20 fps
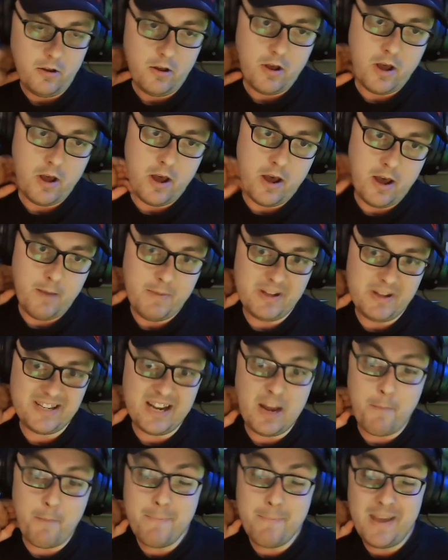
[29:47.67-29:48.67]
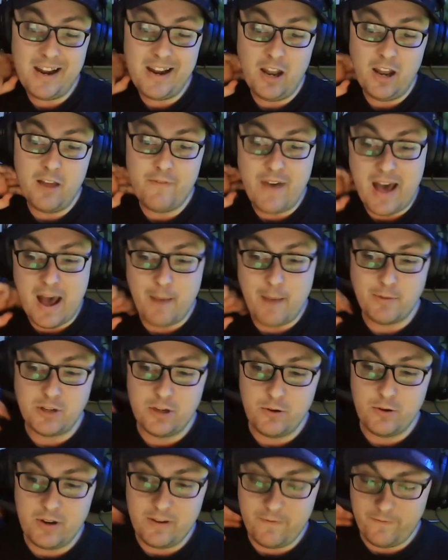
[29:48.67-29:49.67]
It's in the middle of
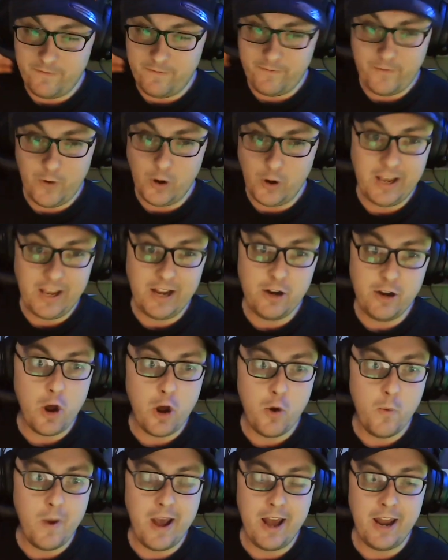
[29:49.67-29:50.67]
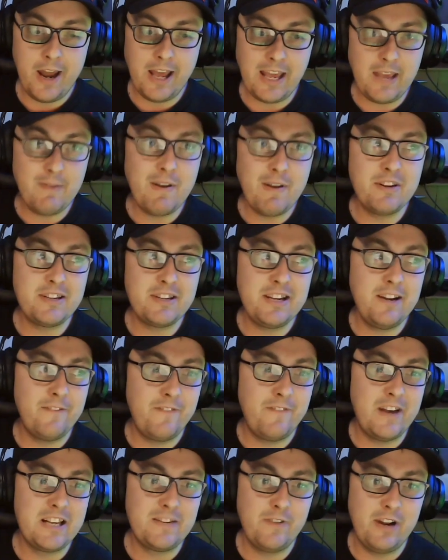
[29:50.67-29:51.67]
absolutely fucking nowhere. Like, you've never seen a
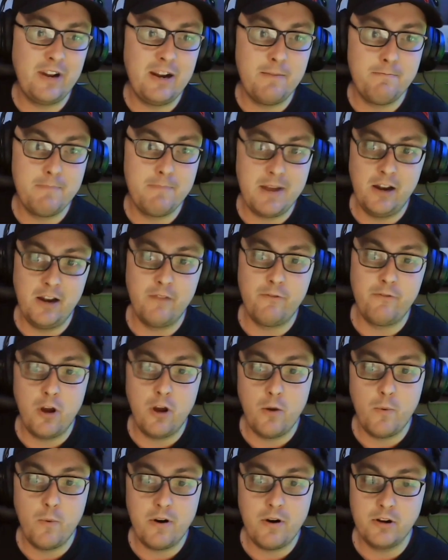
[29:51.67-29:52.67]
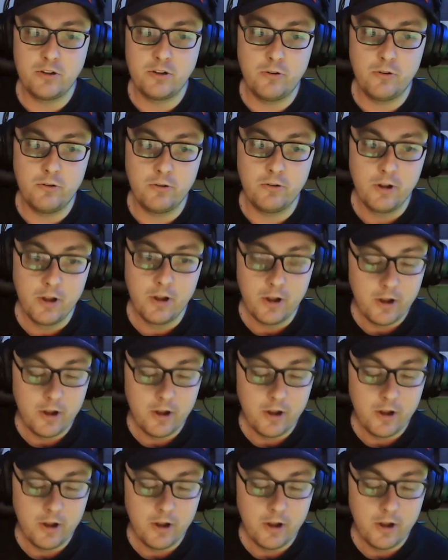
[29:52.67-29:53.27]
festival in the middle of nowhere at all.